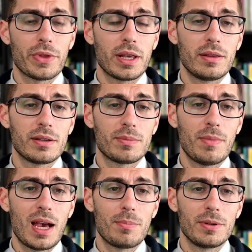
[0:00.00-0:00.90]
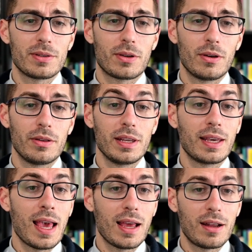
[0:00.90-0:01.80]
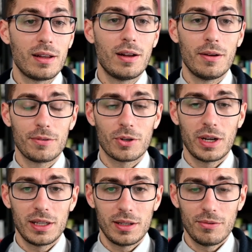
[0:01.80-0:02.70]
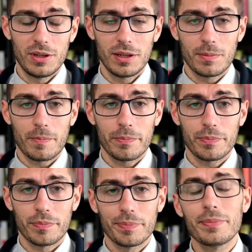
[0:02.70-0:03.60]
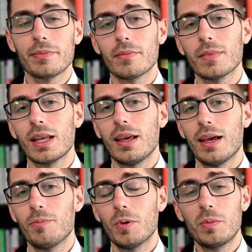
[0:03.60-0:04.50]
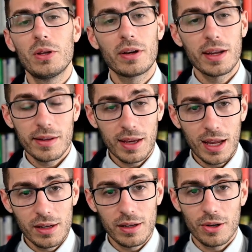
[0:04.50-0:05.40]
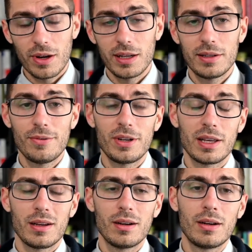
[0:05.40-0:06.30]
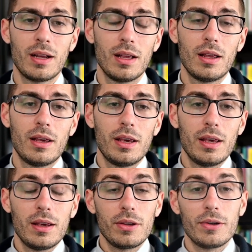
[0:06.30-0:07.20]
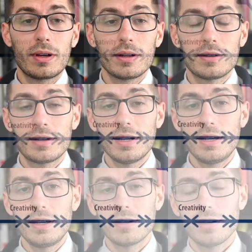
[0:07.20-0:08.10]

And this map is called the Canon of Creativity. And when we look at the Canon of Creativity here, you can see